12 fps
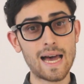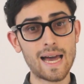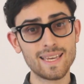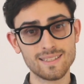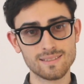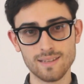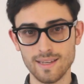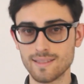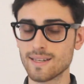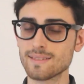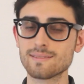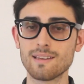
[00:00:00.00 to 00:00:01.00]
I can say
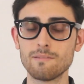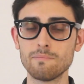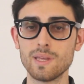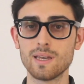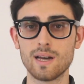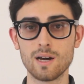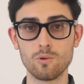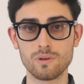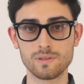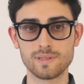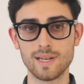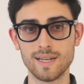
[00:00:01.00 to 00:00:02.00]
it has saved me
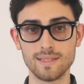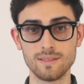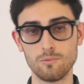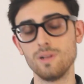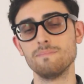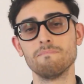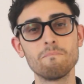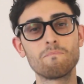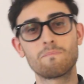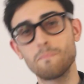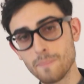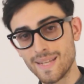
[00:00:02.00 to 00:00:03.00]
hours and, well,
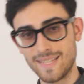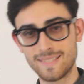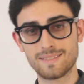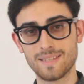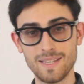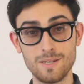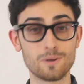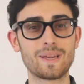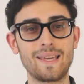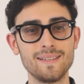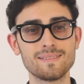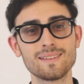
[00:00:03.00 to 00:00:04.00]
minutes in your
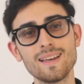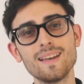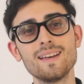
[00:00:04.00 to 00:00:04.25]
case.